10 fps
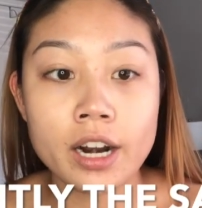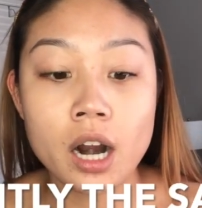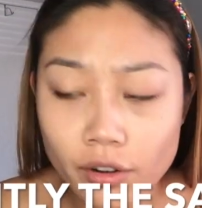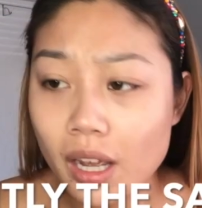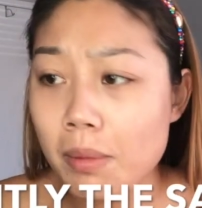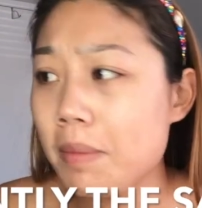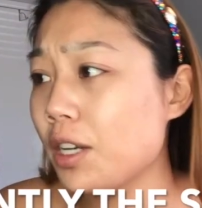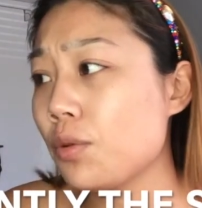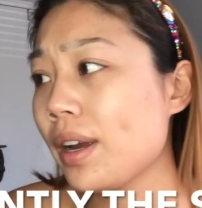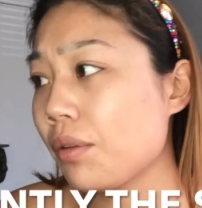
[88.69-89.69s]
I don't think I'm gonna be
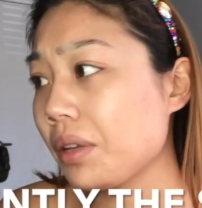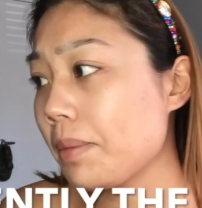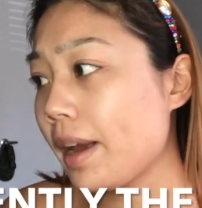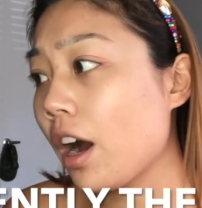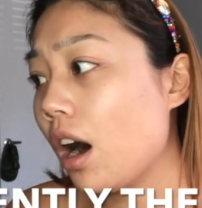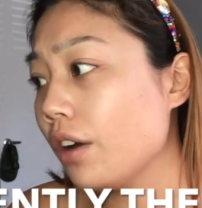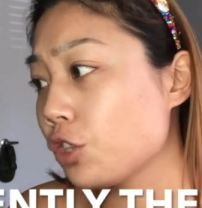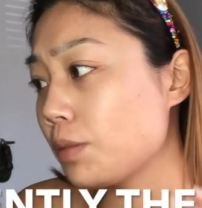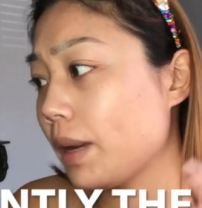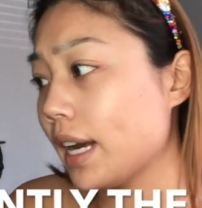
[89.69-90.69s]
doing a really big haul
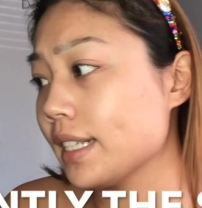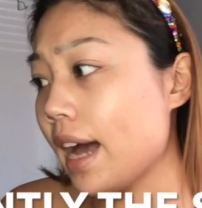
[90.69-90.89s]
just because